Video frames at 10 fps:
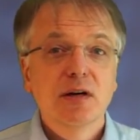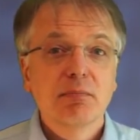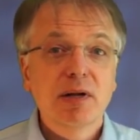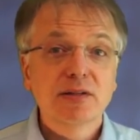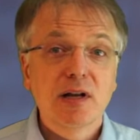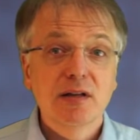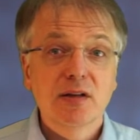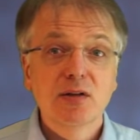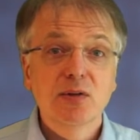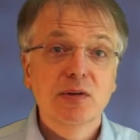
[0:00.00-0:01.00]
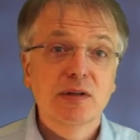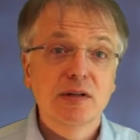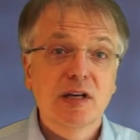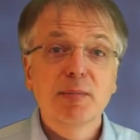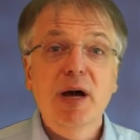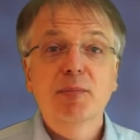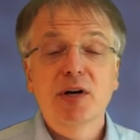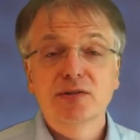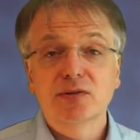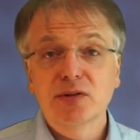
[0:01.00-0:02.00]
much like they do in kebab
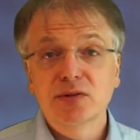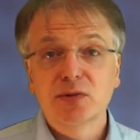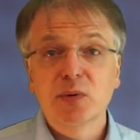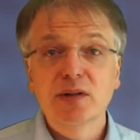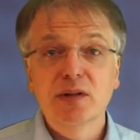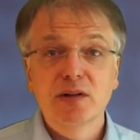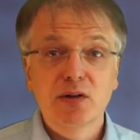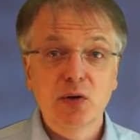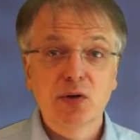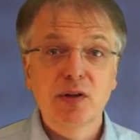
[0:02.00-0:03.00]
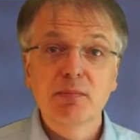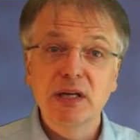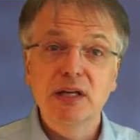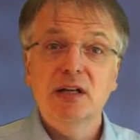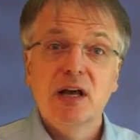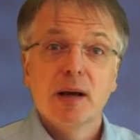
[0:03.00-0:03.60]
restaurants when they cook the meat